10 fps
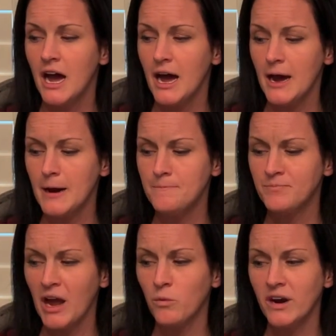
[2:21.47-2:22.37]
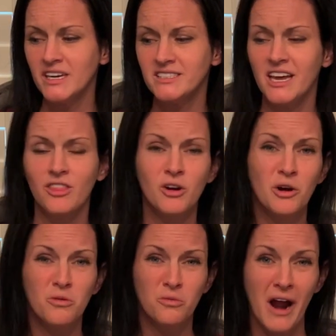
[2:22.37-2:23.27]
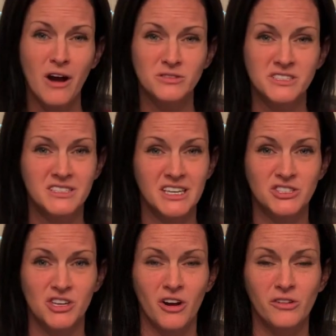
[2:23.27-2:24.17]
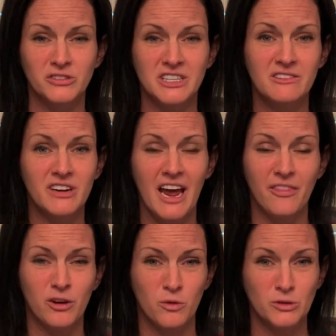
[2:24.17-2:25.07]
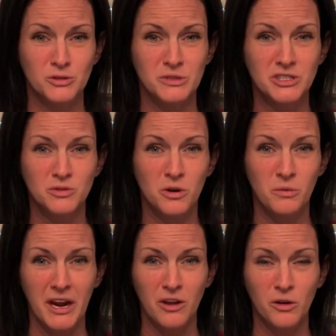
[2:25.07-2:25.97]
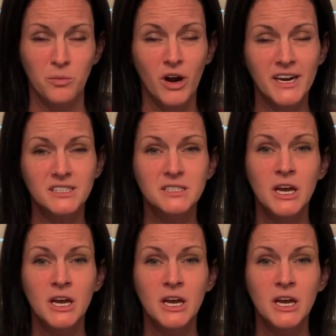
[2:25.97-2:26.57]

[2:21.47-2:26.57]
I want to say they're around $6 even at the grocery store regular price.